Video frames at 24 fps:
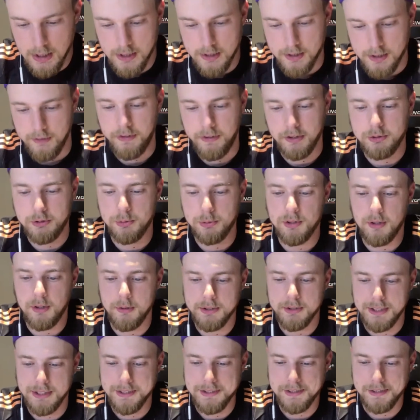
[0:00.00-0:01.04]
The fix was
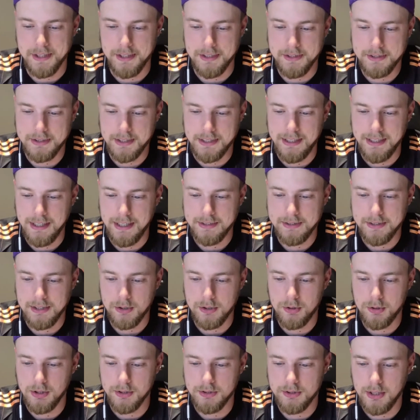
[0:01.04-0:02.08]
always in, says Chiesa,
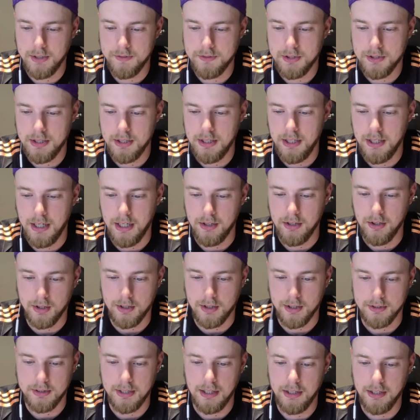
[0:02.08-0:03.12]
Kulusevski, and
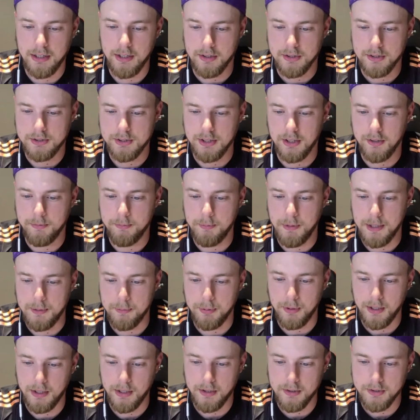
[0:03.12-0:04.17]
Locatelli are self-made
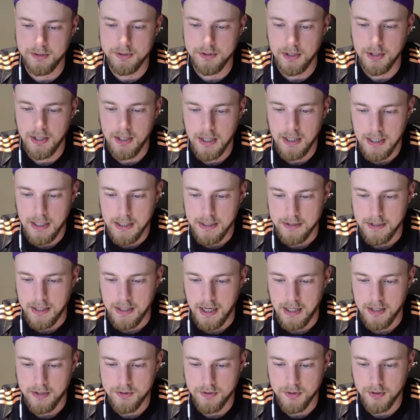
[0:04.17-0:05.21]
players,
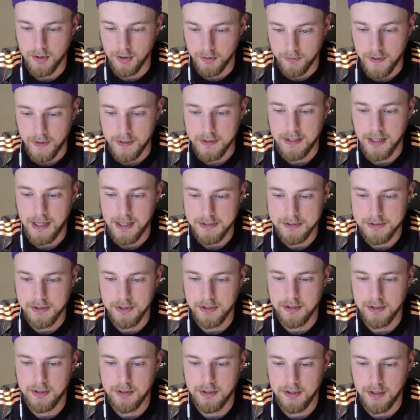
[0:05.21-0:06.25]

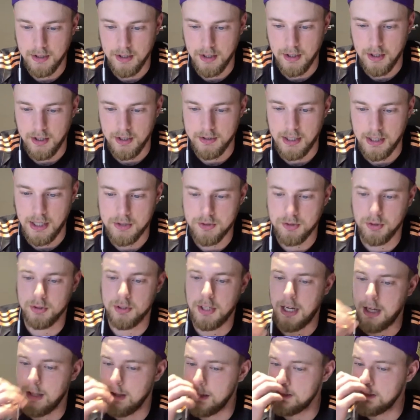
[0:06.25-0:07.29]
fantastic natural
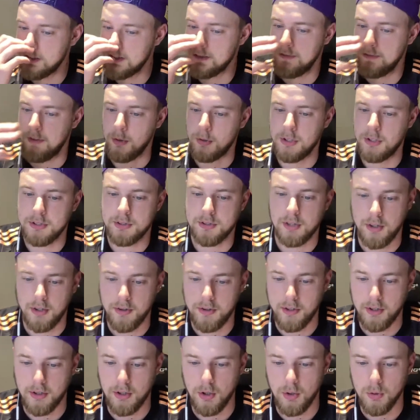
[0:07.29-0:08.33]
talents focused on
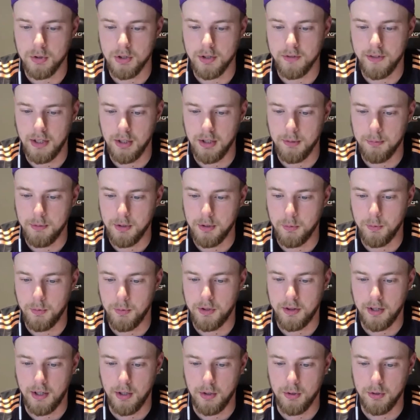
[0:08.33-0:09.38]
their own development
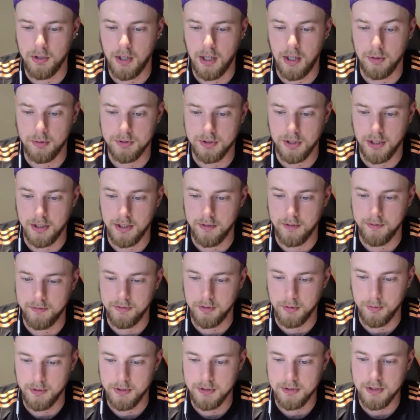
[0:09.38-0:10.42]
without outside
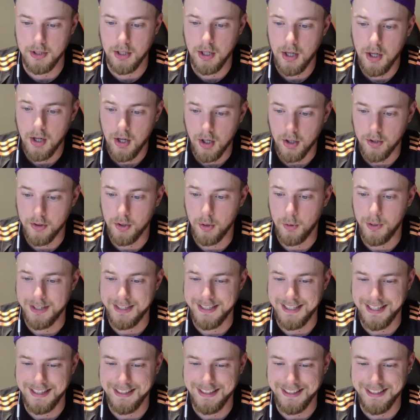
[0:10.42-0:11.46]
influence. Although
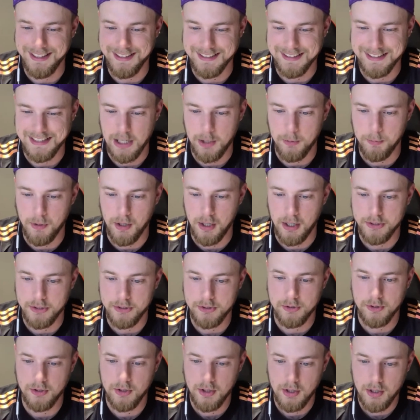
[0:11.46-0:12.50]
Agnelli is now
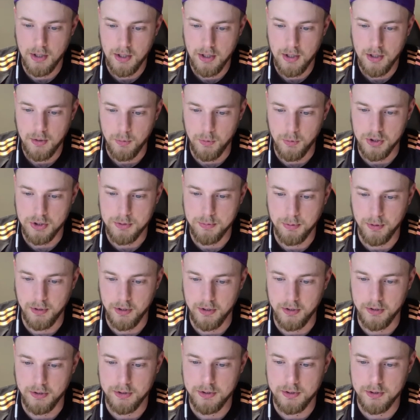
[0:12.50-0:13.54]
boss, which
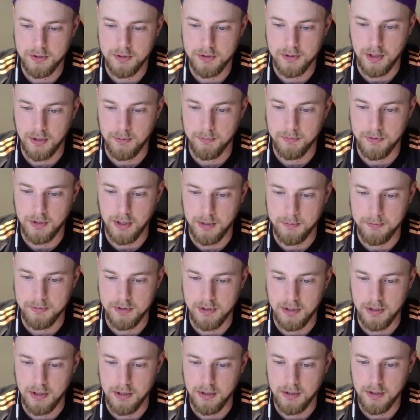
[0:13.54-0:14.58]
players sometimes
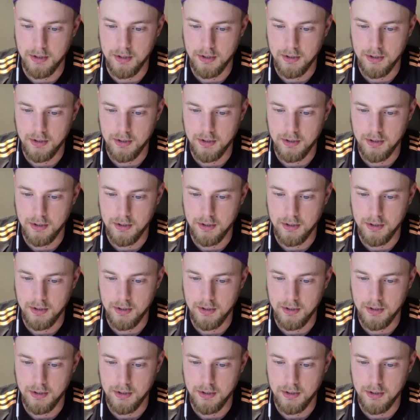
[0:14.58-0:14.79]
need.